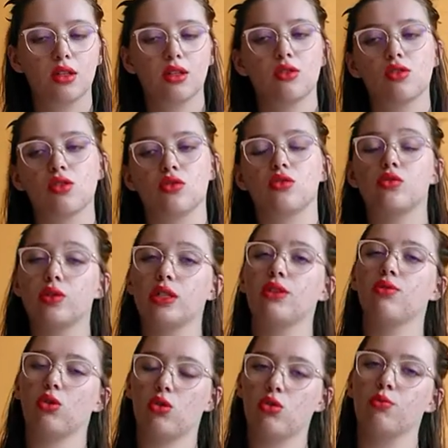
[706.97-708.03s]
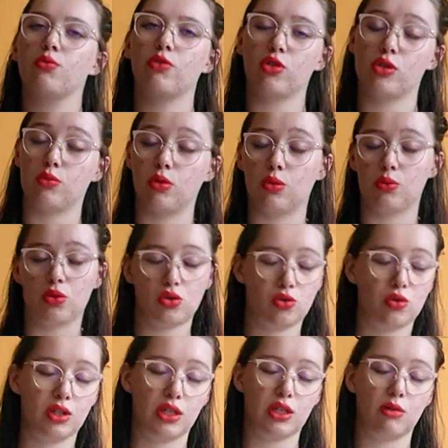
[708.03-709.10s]
So do it if you're comfortable with
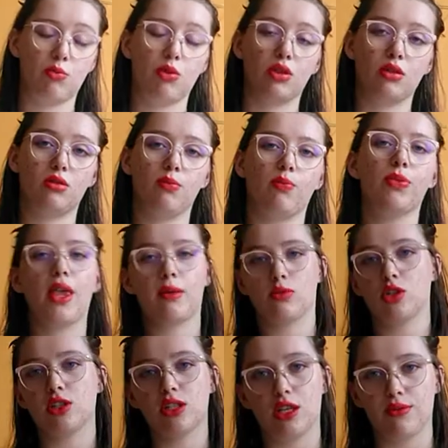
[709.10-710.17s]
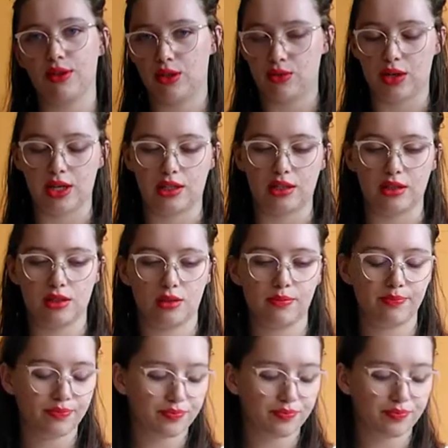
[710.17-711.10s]
doing it, but I'm just giving you ideas.